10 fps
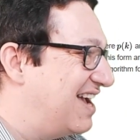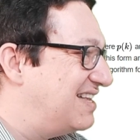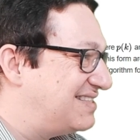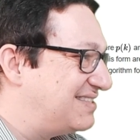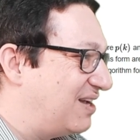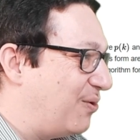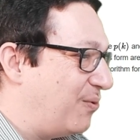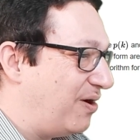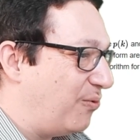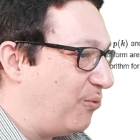So
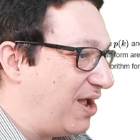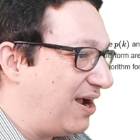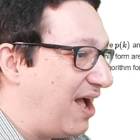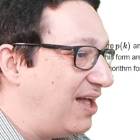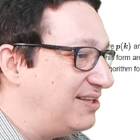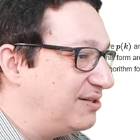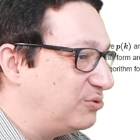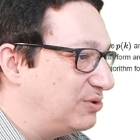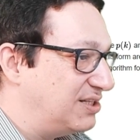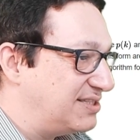we are adding
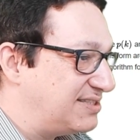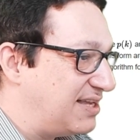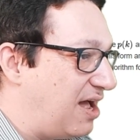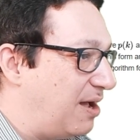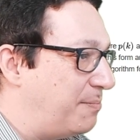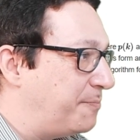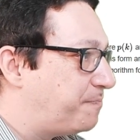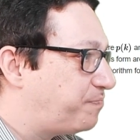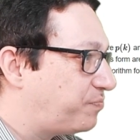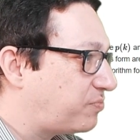to the sum,
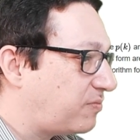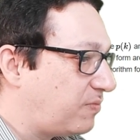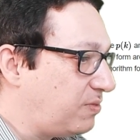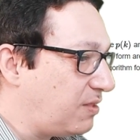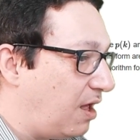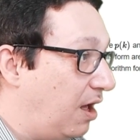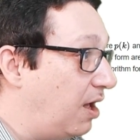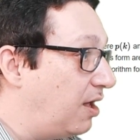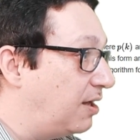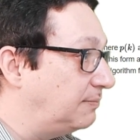
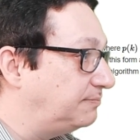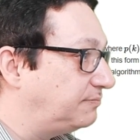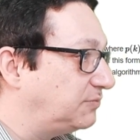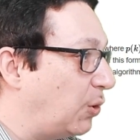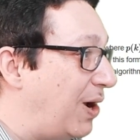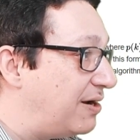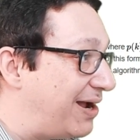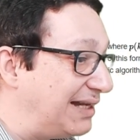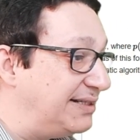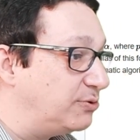well, we
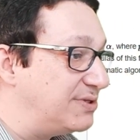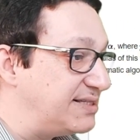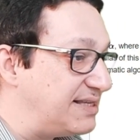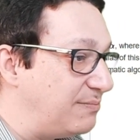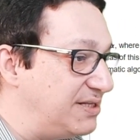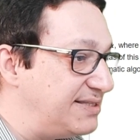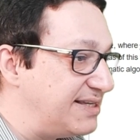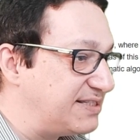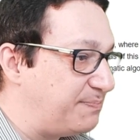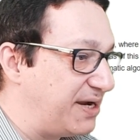are adding to the sum this
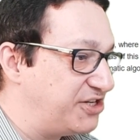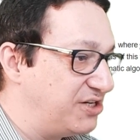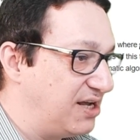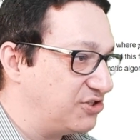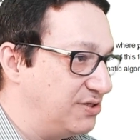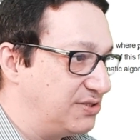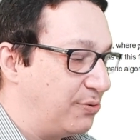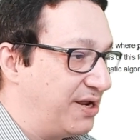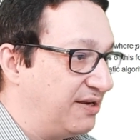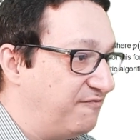expression actually, so
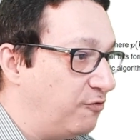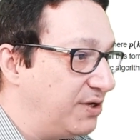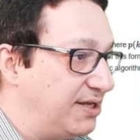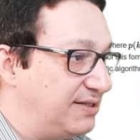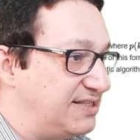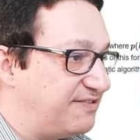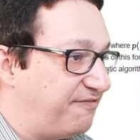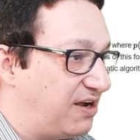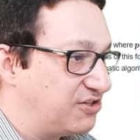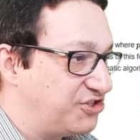we are invoking this
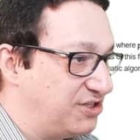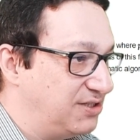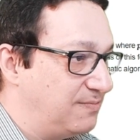function.